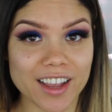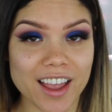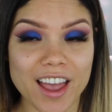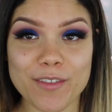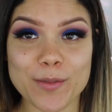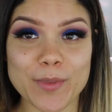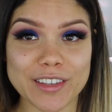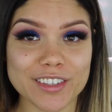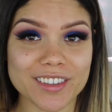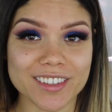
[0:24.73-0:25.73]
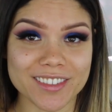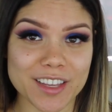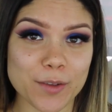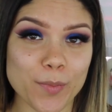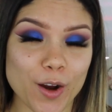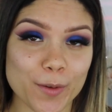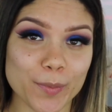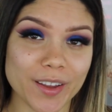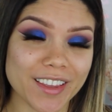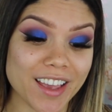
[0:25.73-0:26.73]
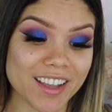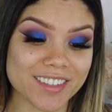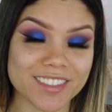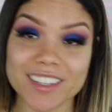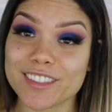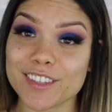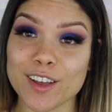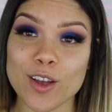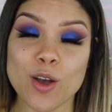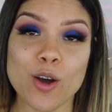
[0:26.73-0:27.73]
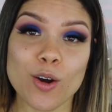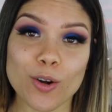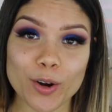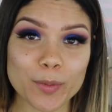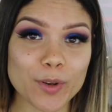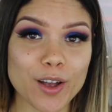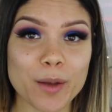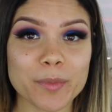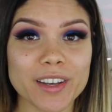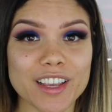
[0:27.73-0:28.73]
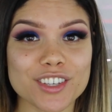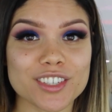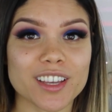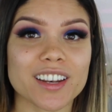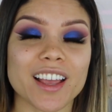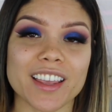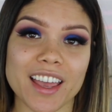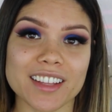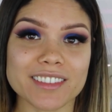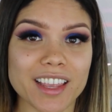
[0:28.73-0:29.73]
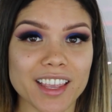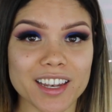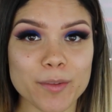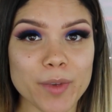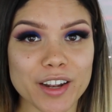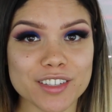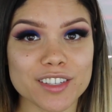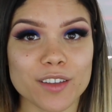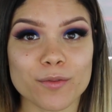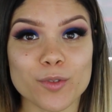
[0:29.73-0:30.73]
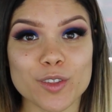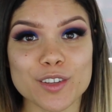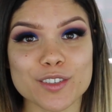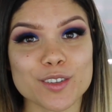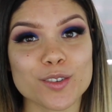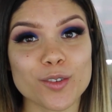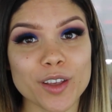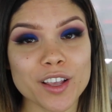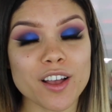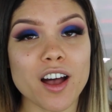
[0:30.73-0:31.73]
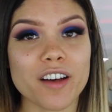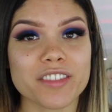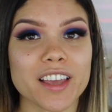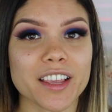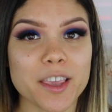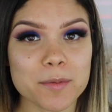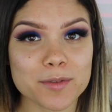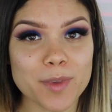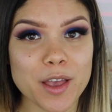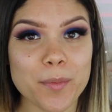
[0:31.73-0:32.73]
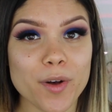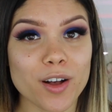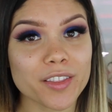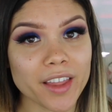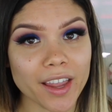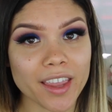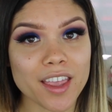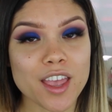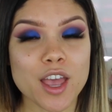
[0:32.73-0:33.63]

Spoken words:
I haven't mentioned the sick part, but yes, it's a horrible combination. I can't take any medicine for this annoying cough that keeps me up all night.